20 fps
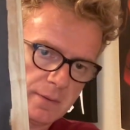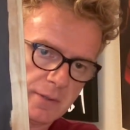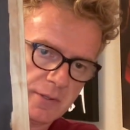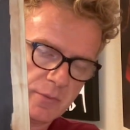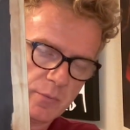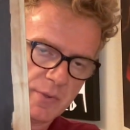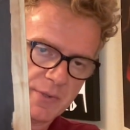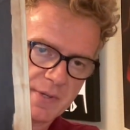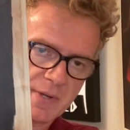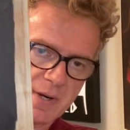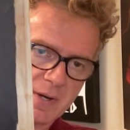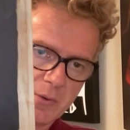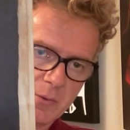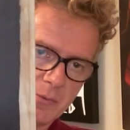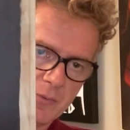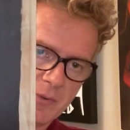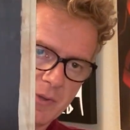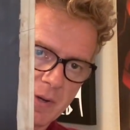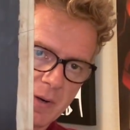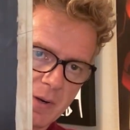on the one that I
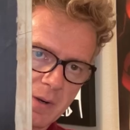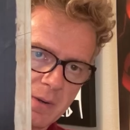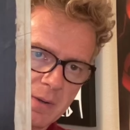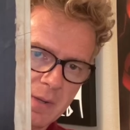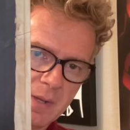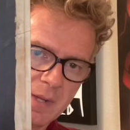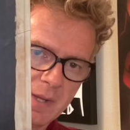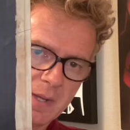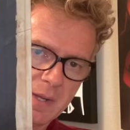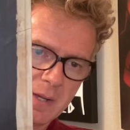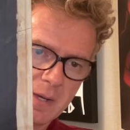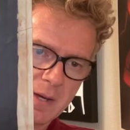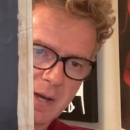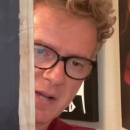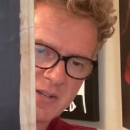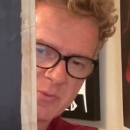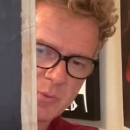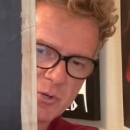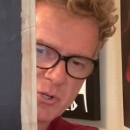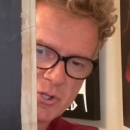own there.
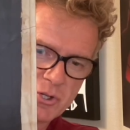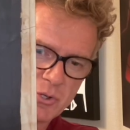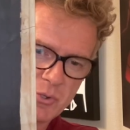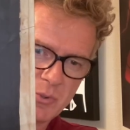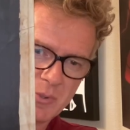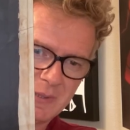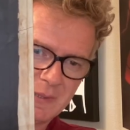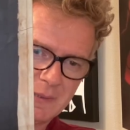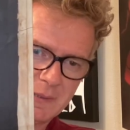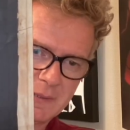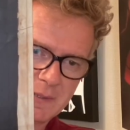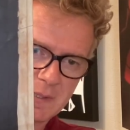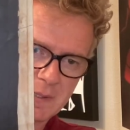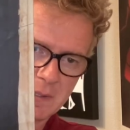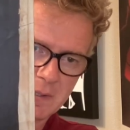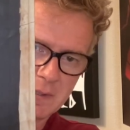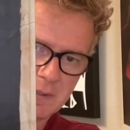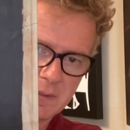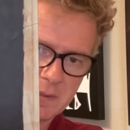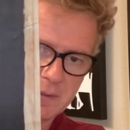I just want to show you a
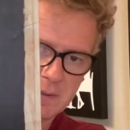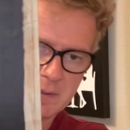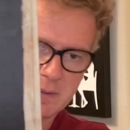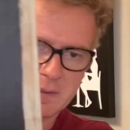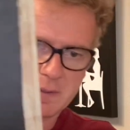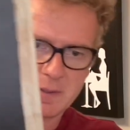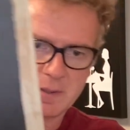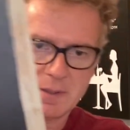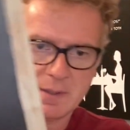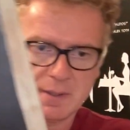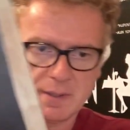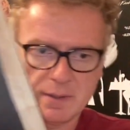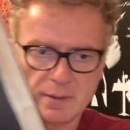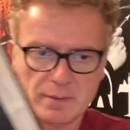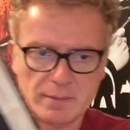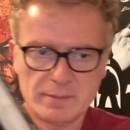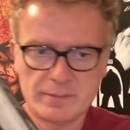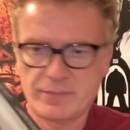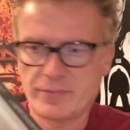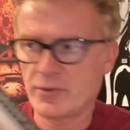little
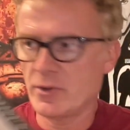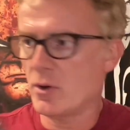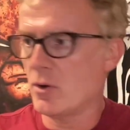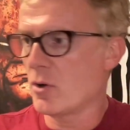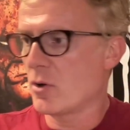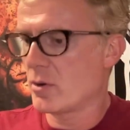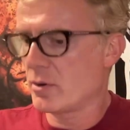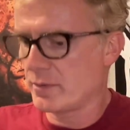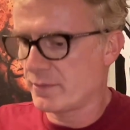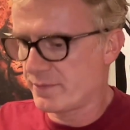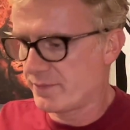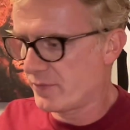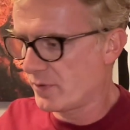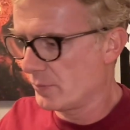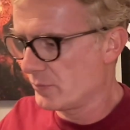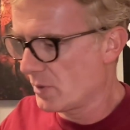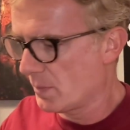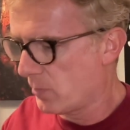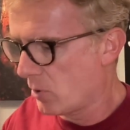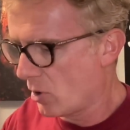of the art
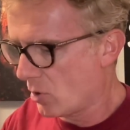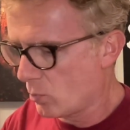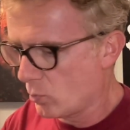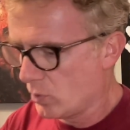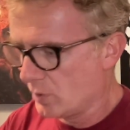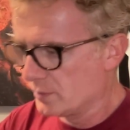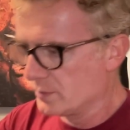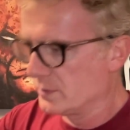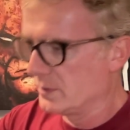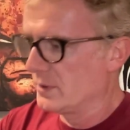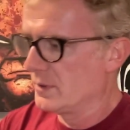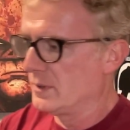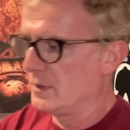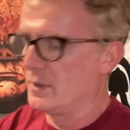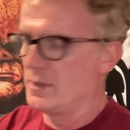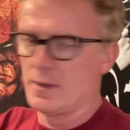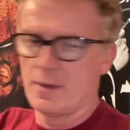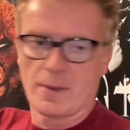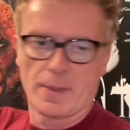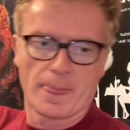from the part one,
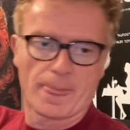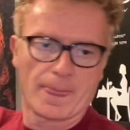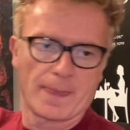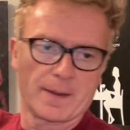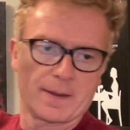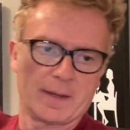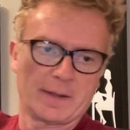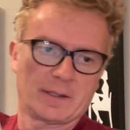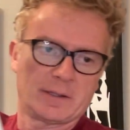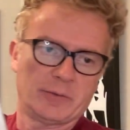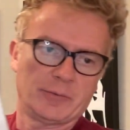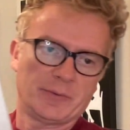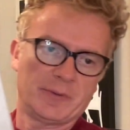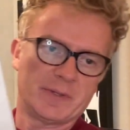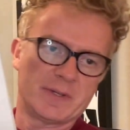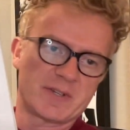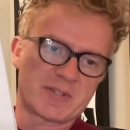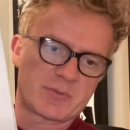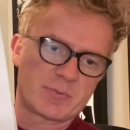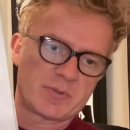
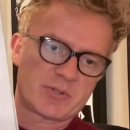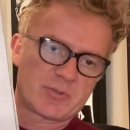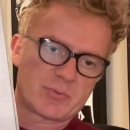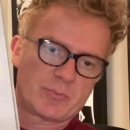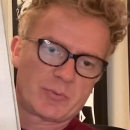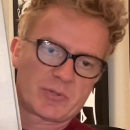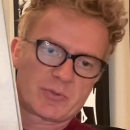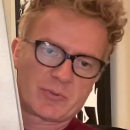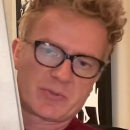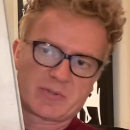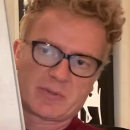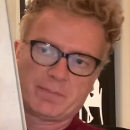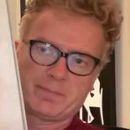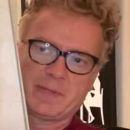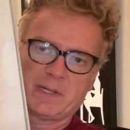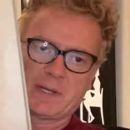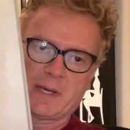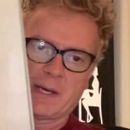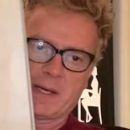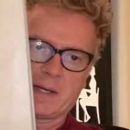including this, which was a
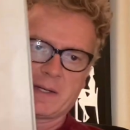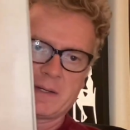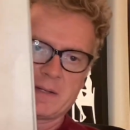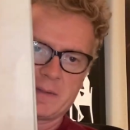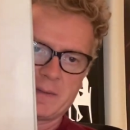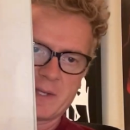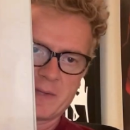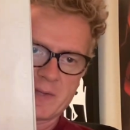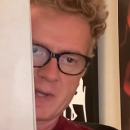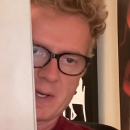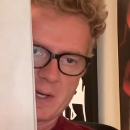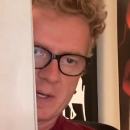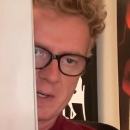big ad that they